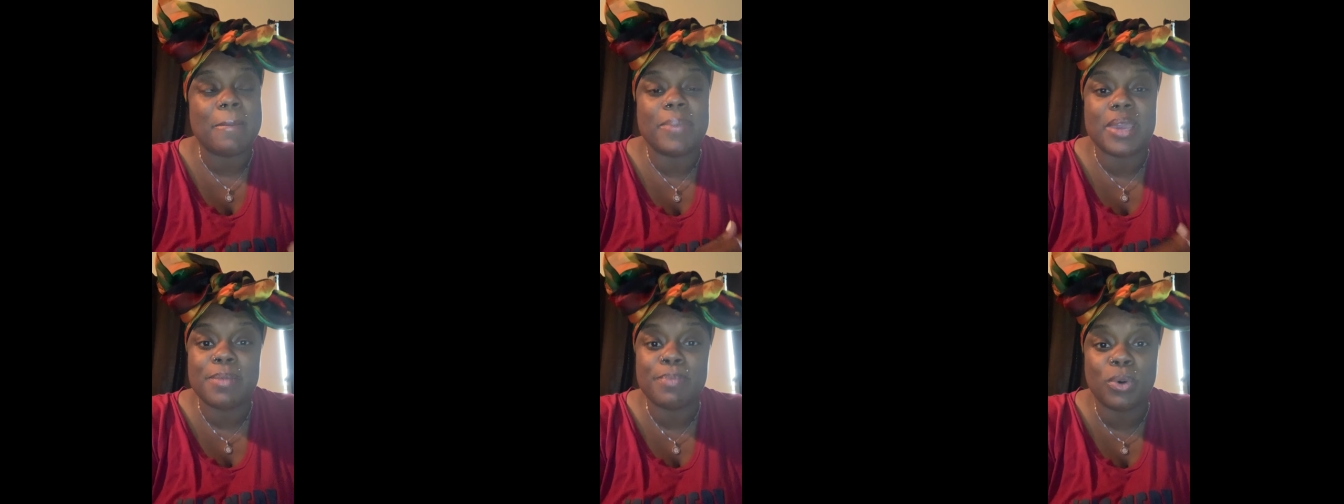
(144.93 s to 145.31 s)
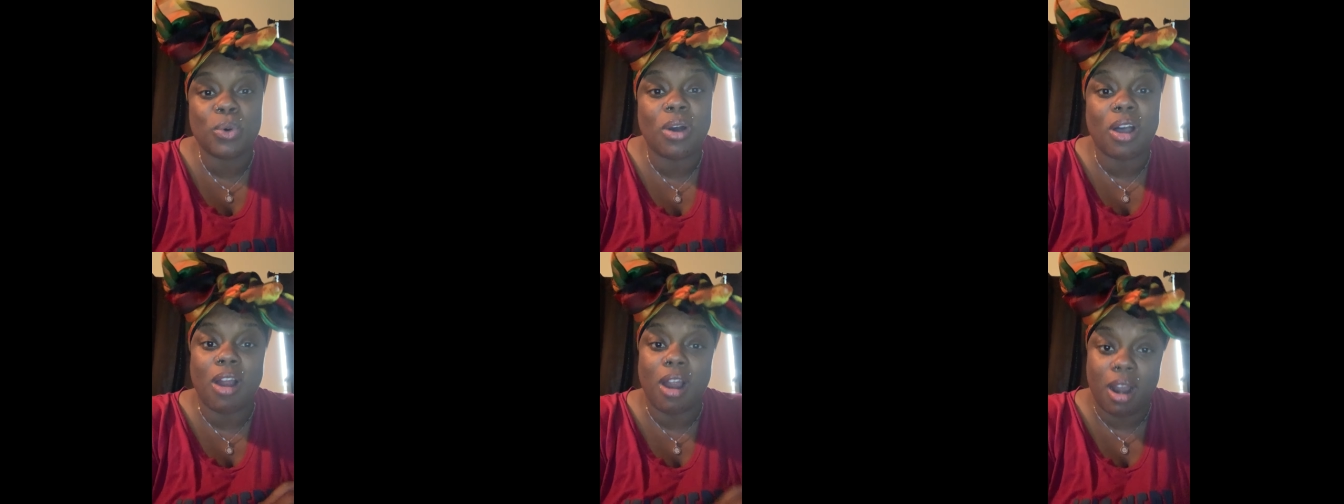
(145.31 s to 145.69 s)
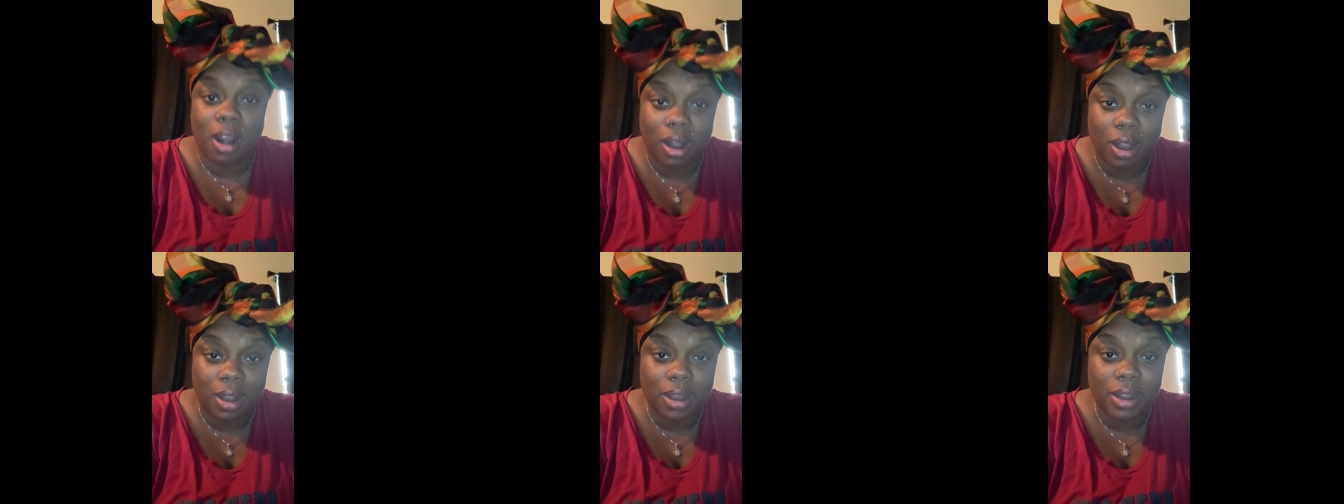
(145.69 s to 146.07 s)
People
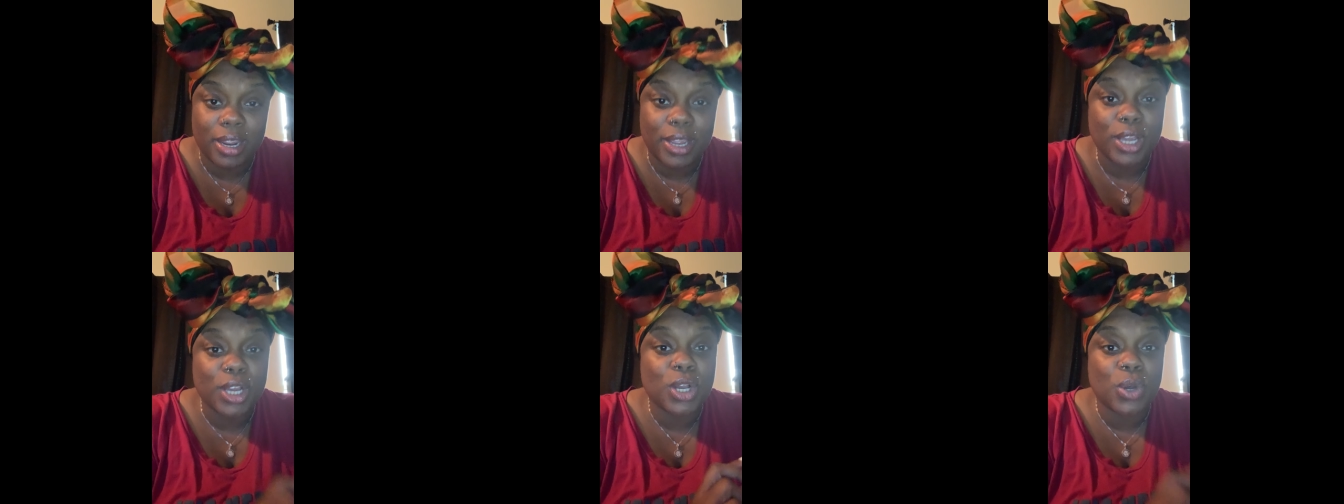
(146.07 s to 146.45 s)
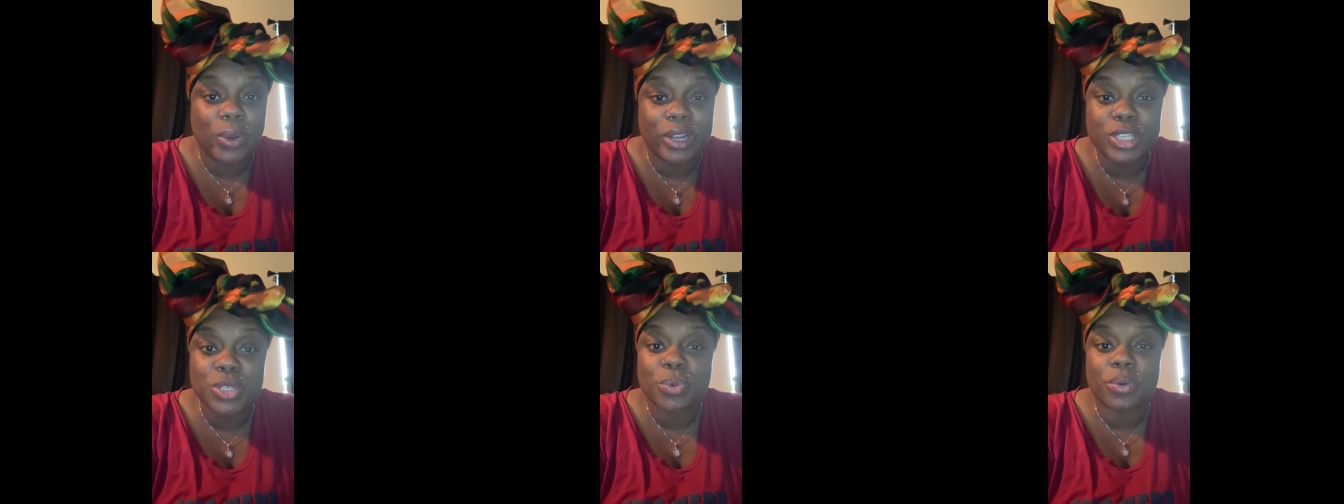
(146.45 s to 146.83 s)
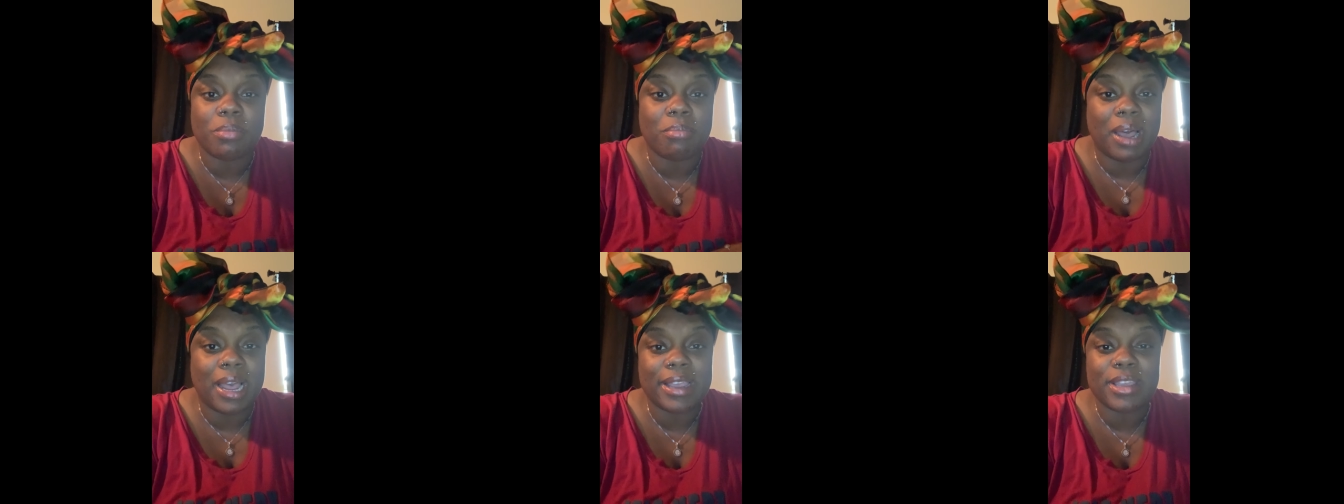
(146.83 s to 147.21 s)
are going to
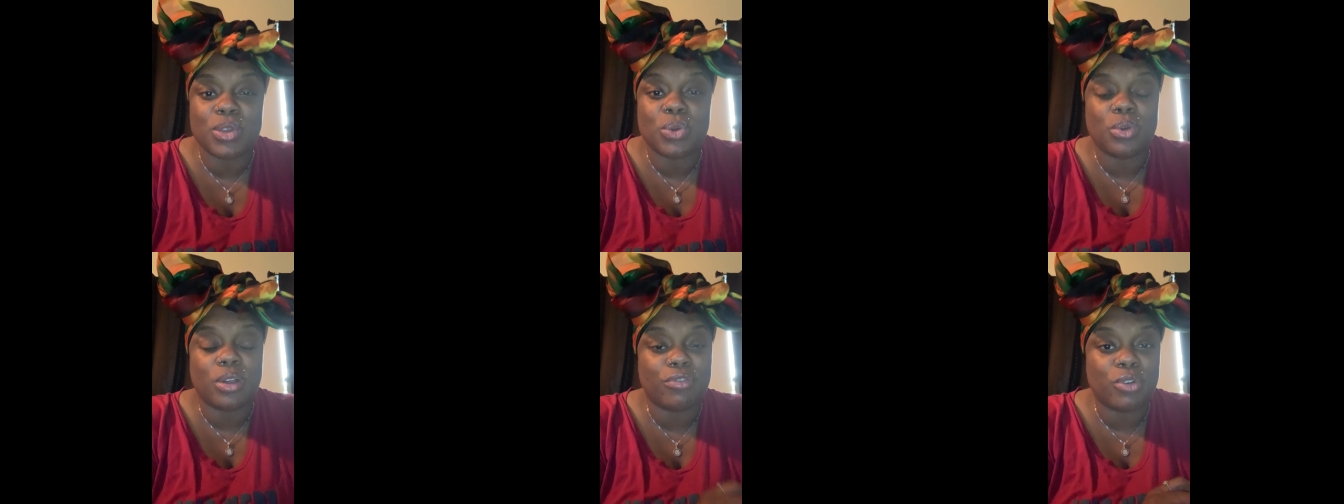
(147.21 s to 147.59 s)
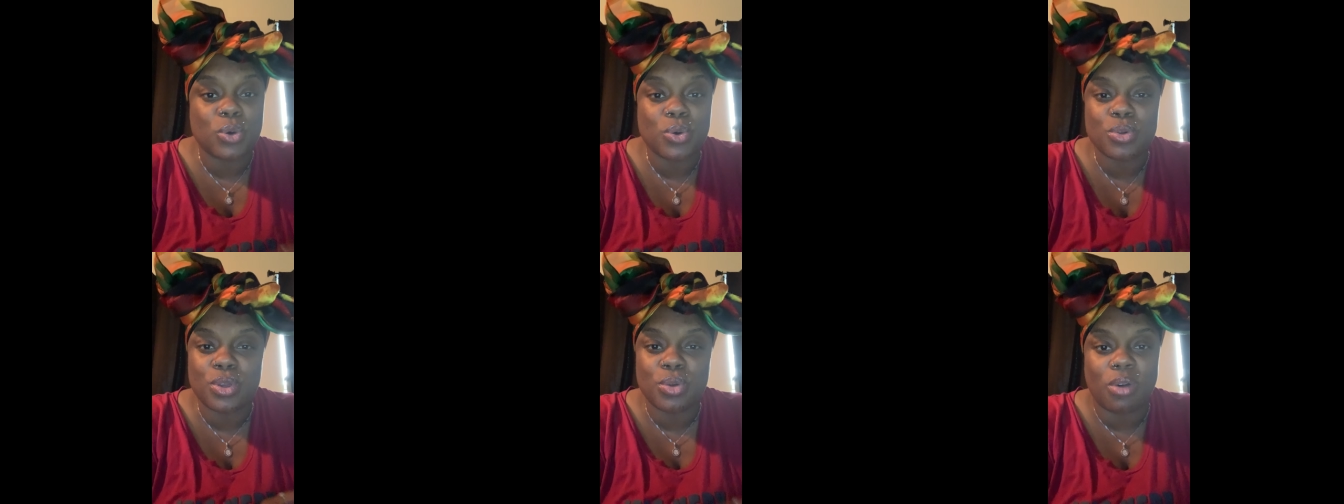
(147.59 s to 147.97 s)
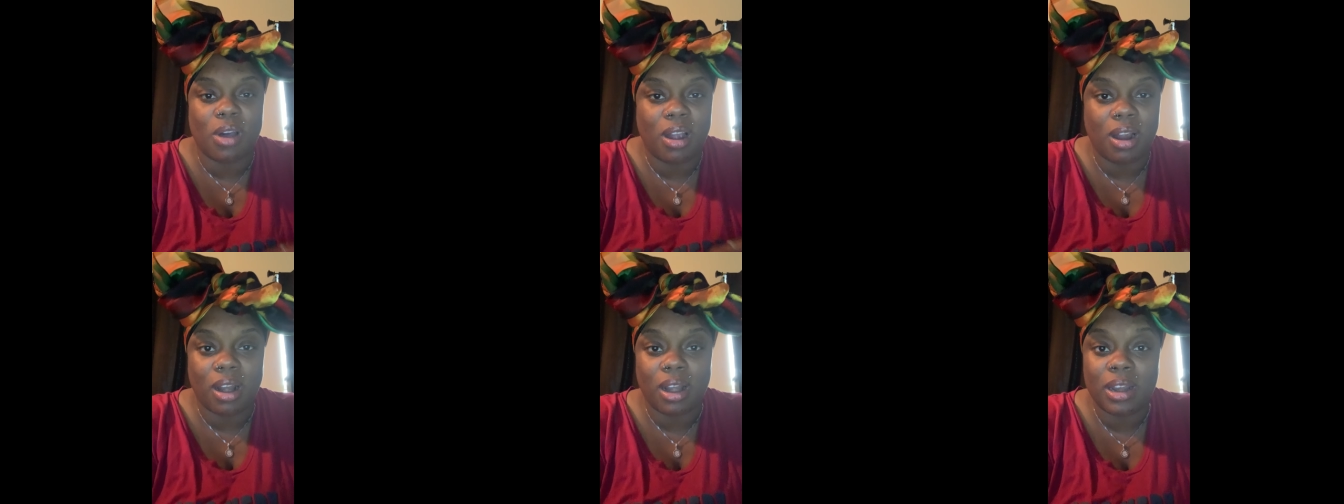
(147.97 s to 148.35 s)
remind you of who you
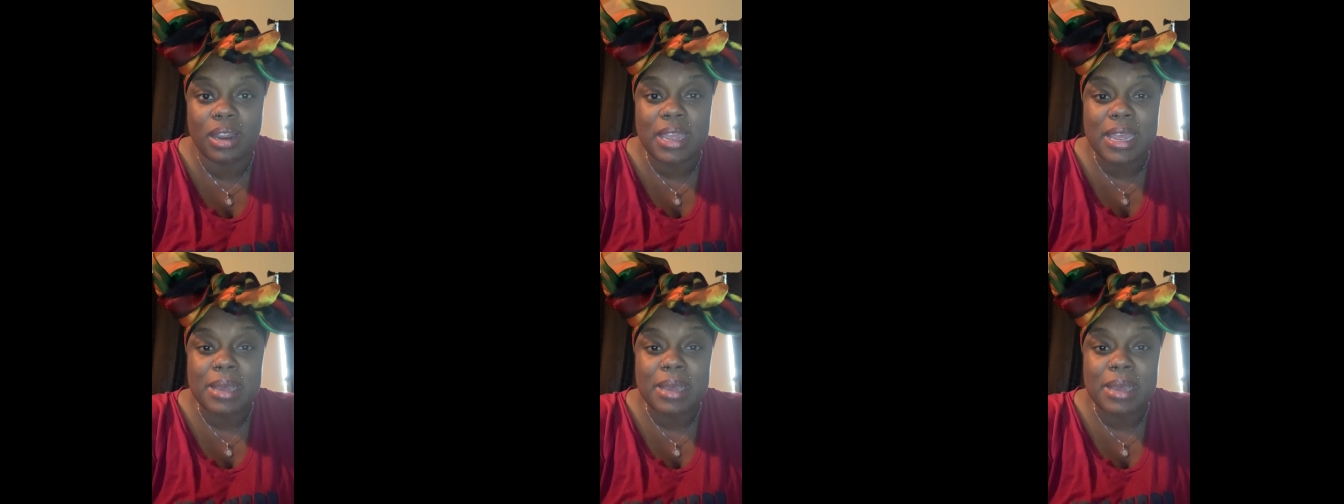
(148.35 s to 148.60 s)
are.